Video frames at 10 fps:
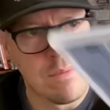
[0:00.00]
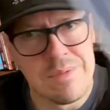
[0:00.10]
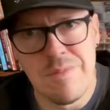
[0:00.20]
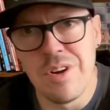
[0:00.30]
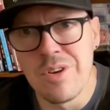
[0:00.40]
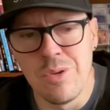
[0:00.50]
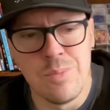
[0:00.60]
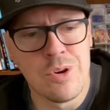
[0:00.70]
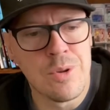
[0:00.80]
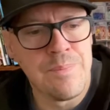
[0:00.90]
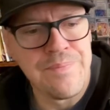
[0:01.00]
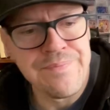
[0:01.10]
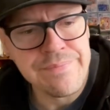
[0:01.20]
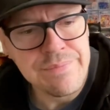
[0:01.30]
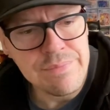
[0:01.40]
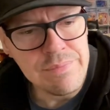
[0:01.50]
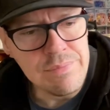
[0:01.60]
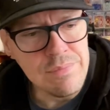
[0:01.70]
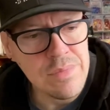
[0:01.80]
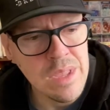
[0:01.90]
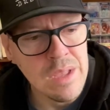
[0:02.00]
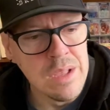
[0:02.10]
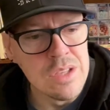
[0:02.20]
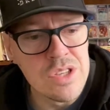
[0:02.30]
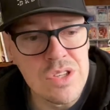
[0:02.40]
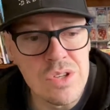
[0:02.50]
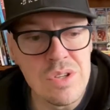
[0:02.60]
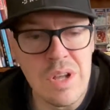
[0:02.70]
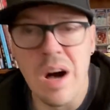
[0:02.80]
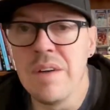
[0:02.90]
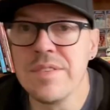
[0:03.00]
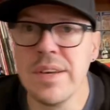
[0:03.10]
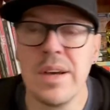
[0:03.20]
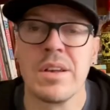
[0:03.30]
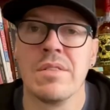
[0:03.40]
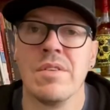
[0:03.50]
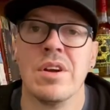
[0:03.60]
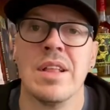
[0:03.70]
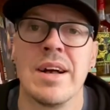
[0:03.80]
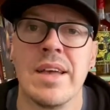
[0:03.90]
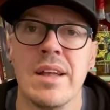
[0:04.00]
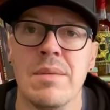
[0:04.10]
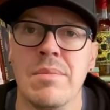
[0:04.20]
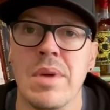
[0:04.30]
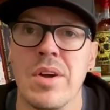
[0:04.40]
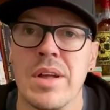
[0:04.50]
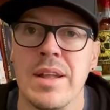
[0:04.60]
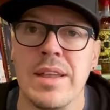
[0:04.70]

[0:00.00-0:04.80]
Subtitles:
Very cool book. Soon after, I got very lucky in America and